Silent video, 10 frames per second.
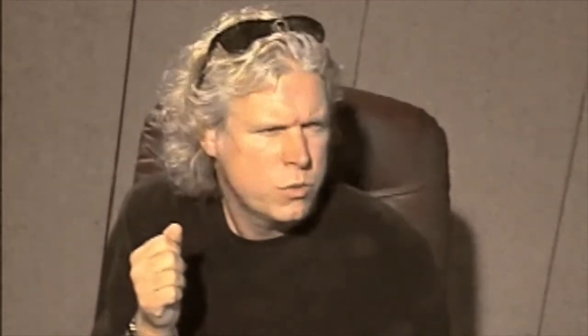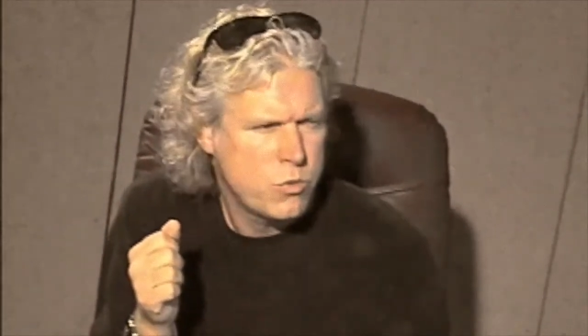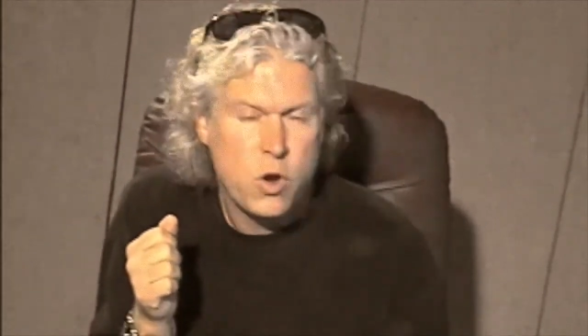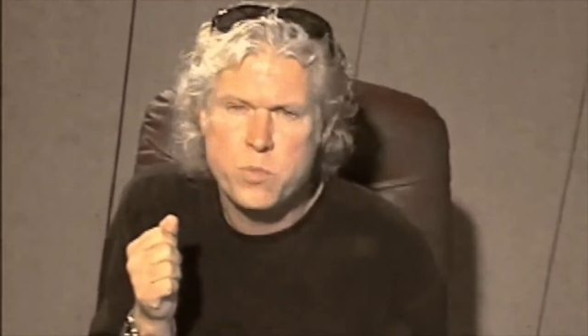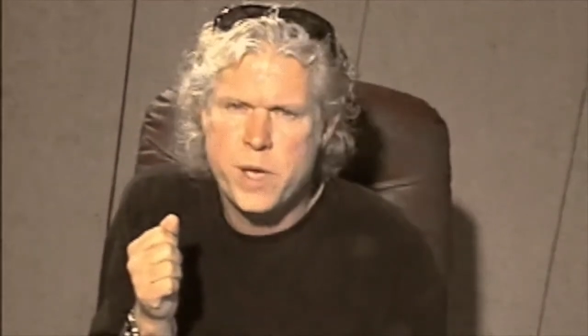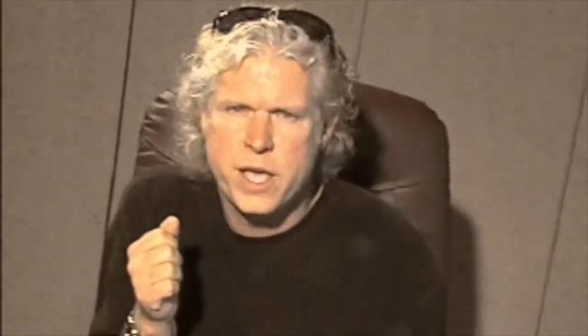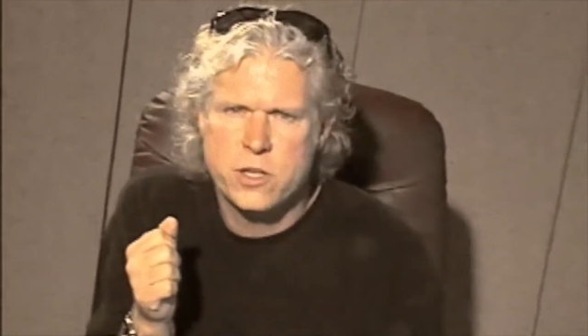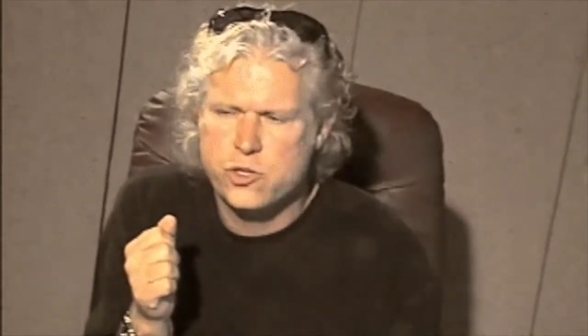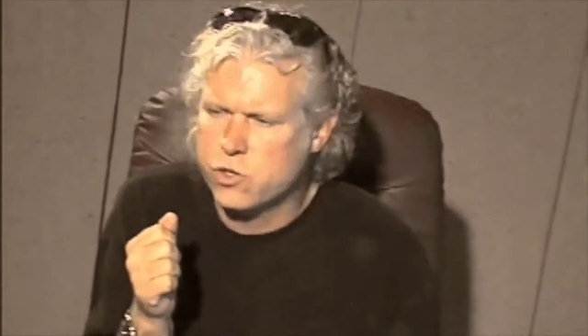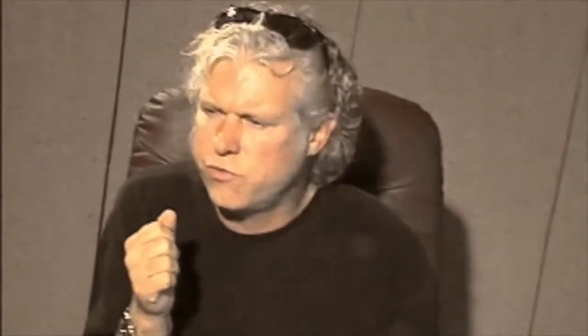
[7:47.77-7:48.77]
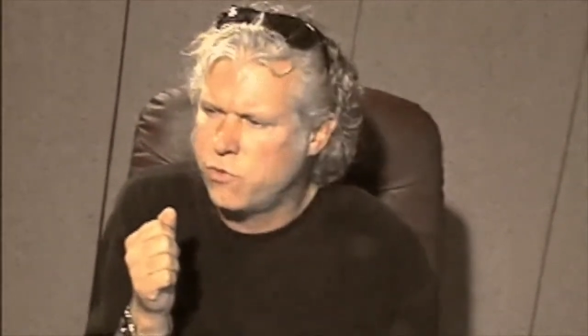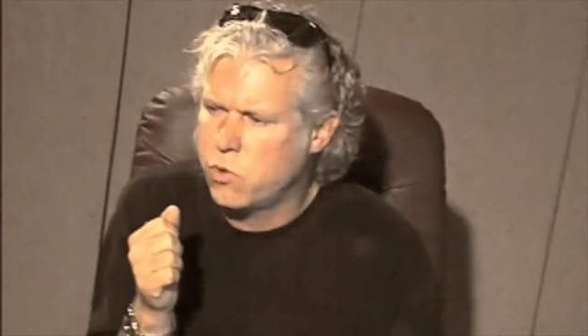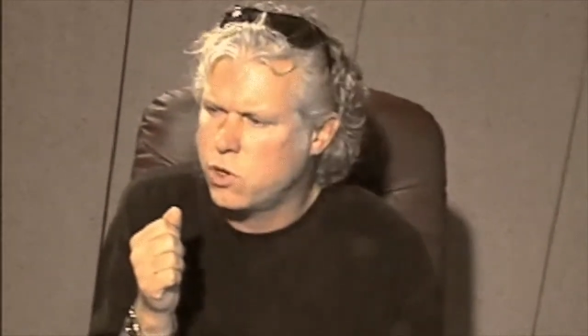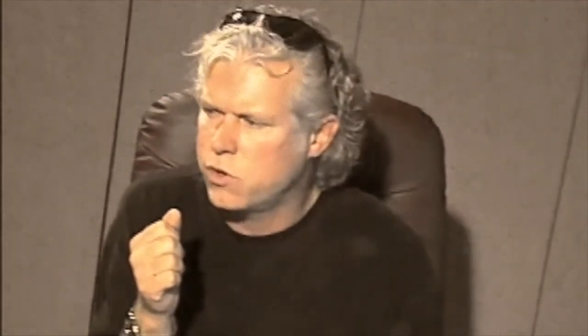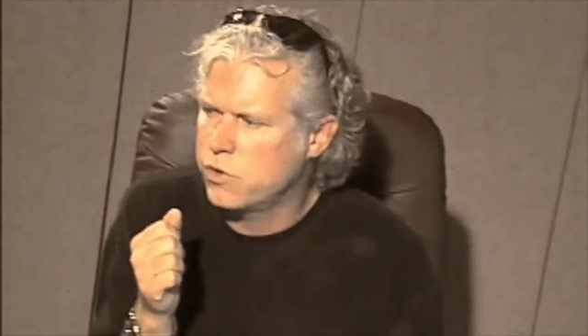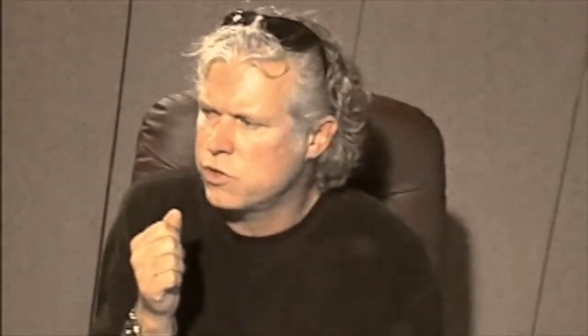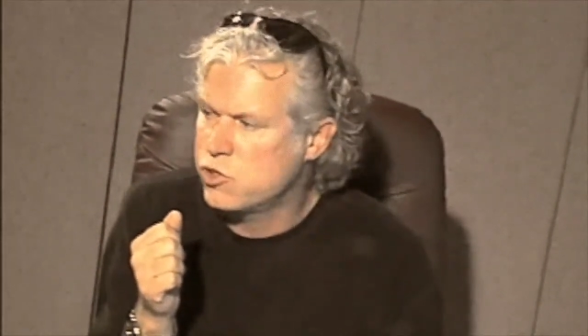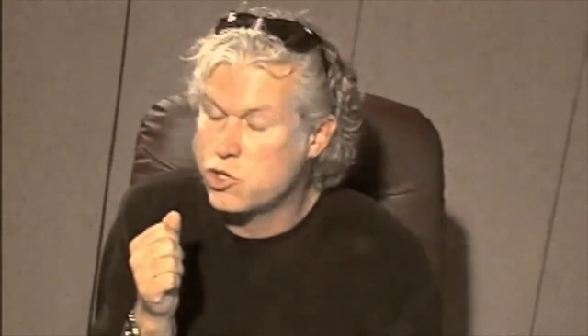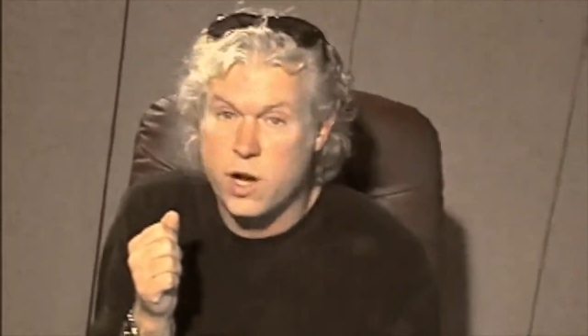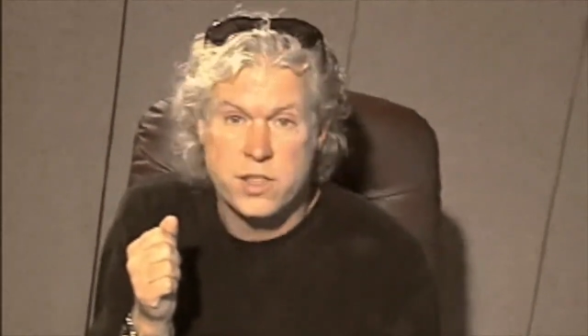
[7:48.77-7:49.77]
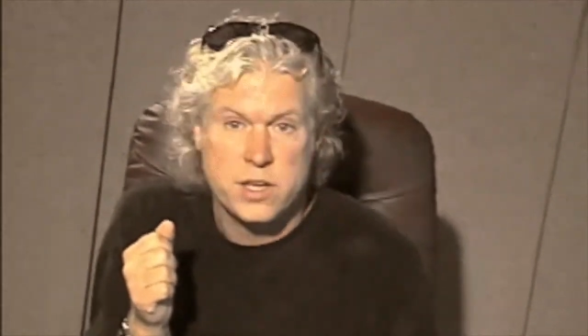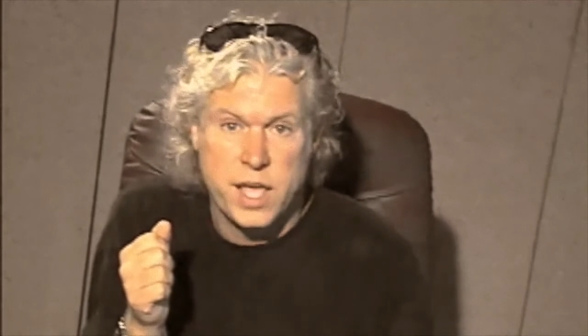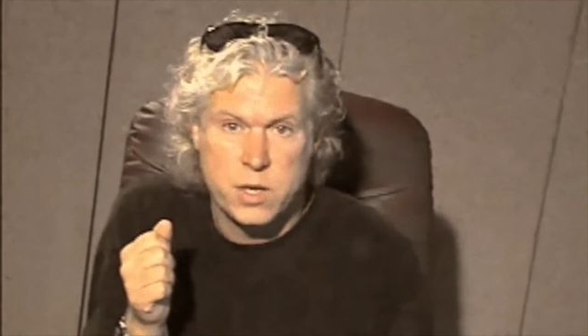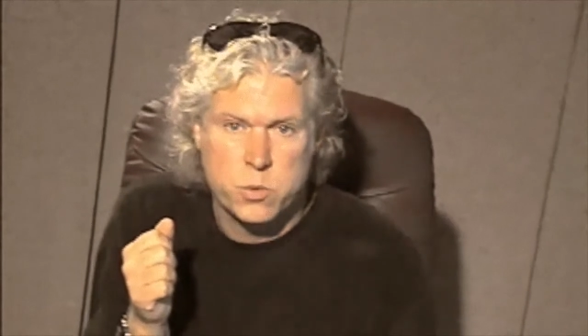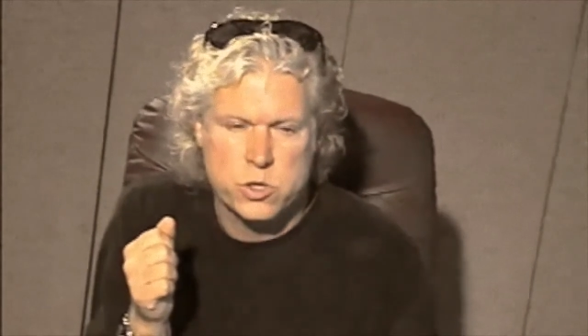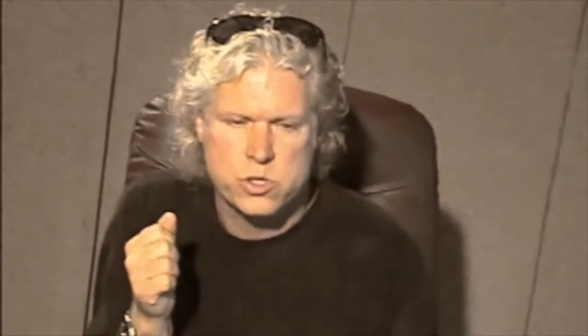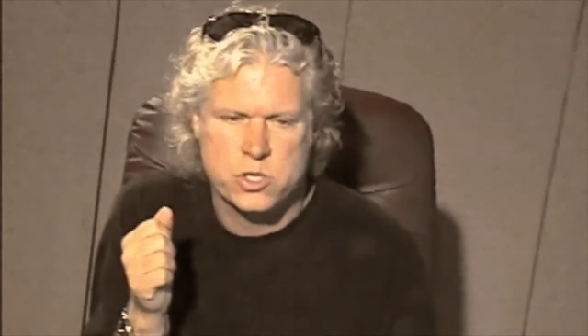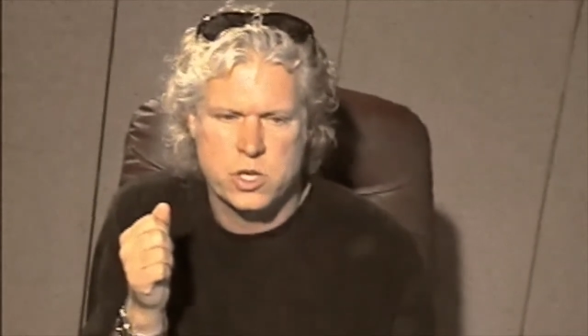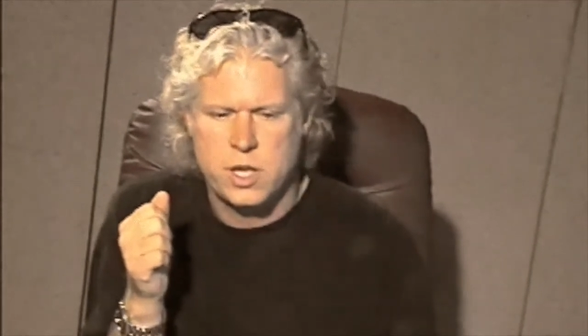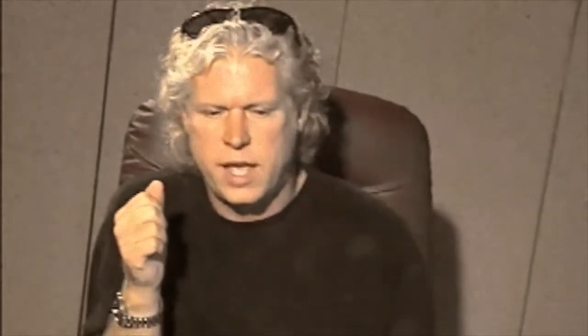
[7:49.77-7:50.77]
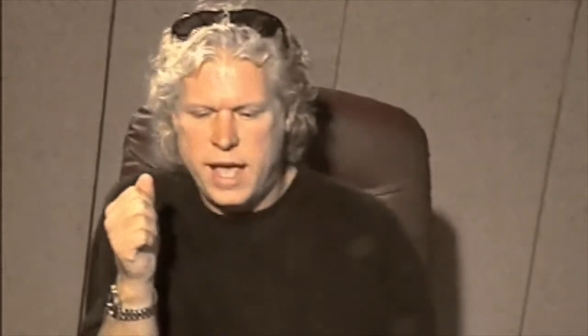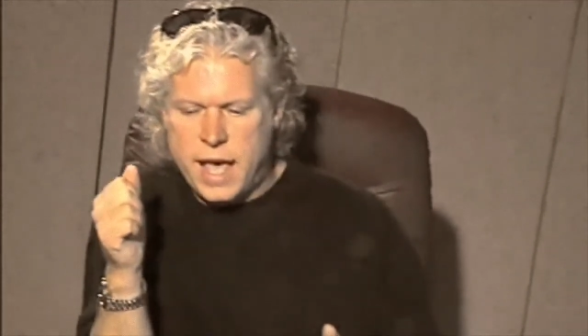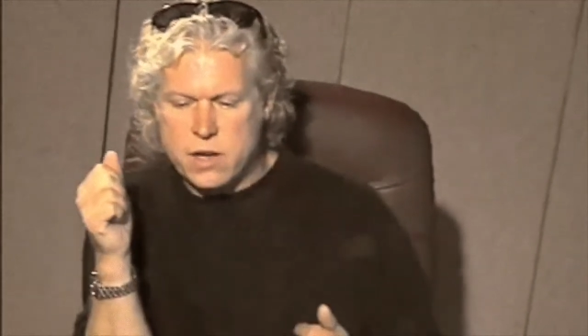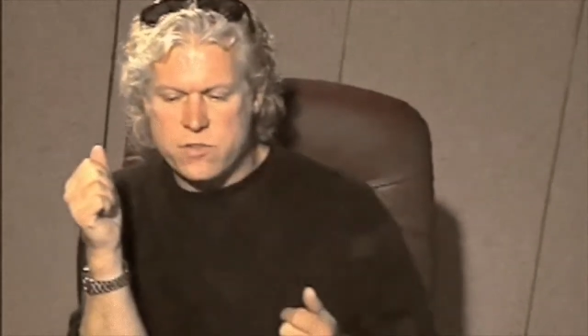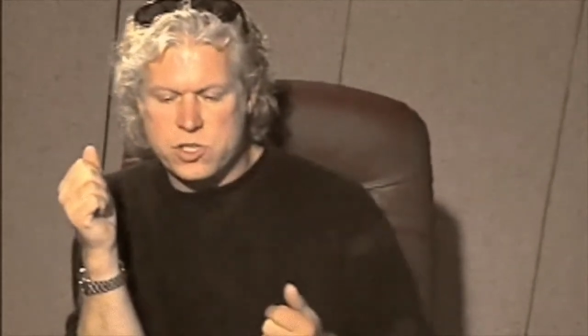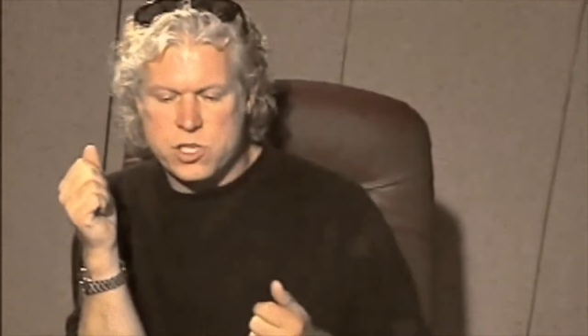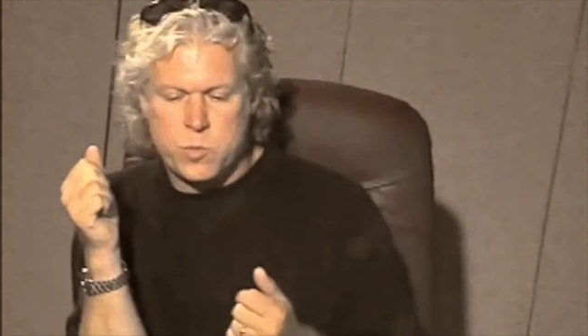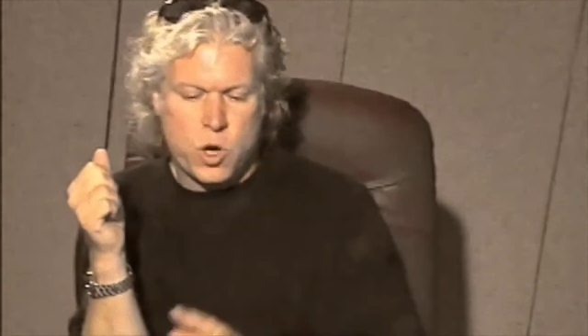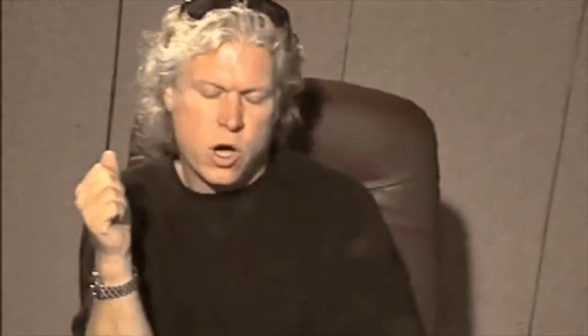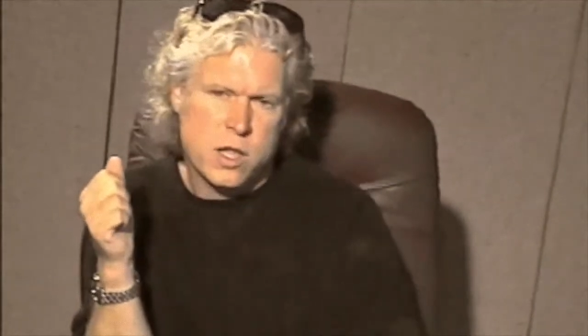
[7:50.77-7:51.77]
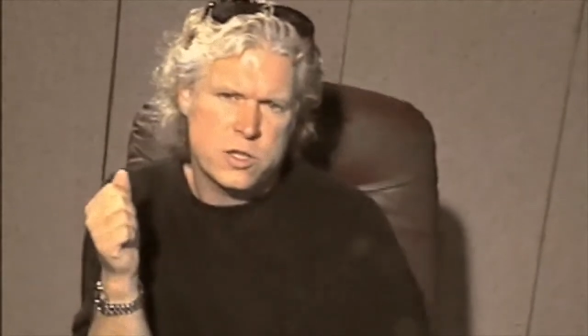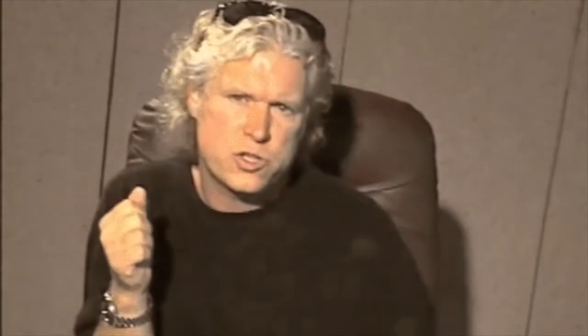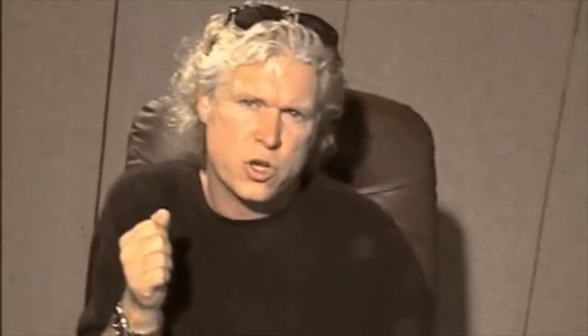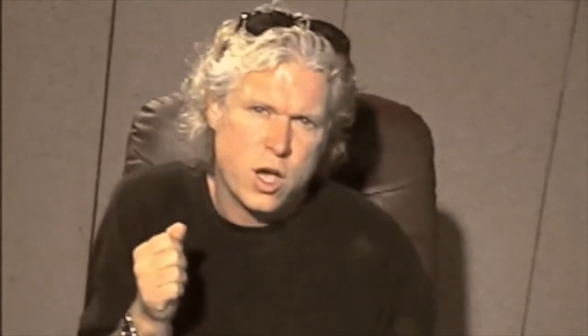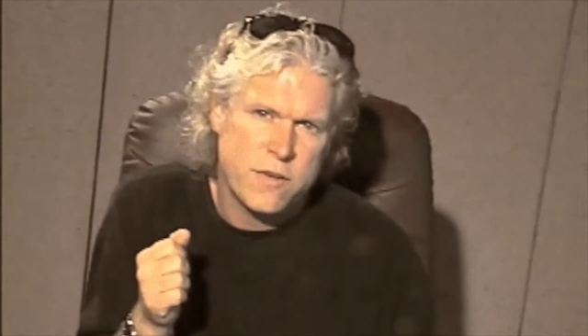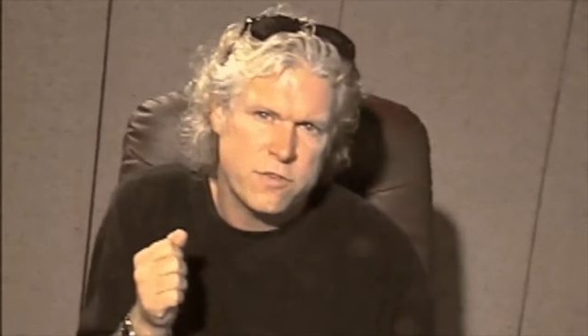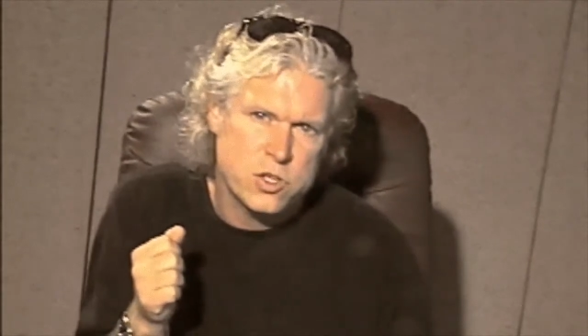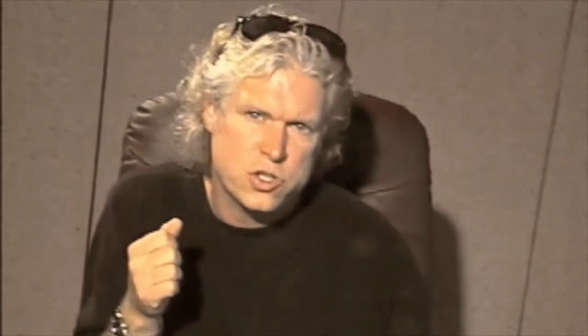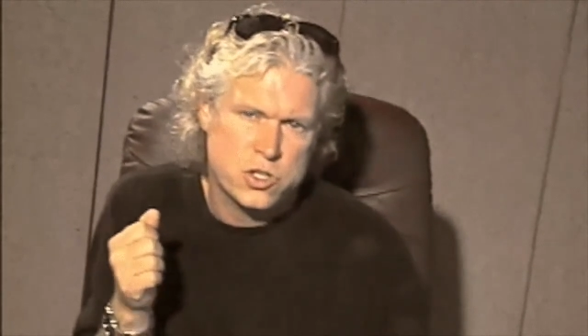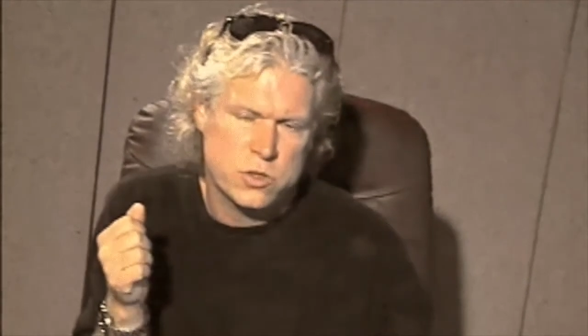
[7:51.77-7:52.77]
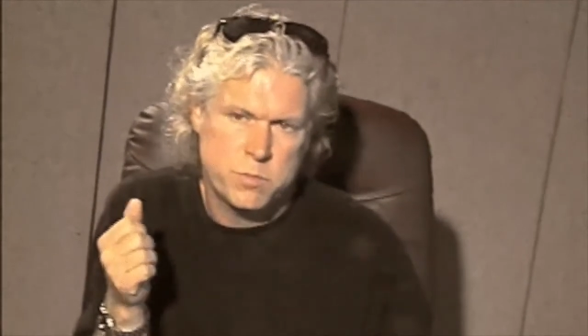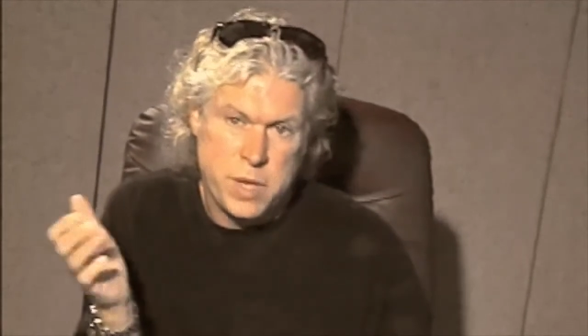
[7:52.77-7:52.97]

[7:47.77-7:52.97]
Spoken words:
road manager for Jonathan Edwards out of the Tim Collins office,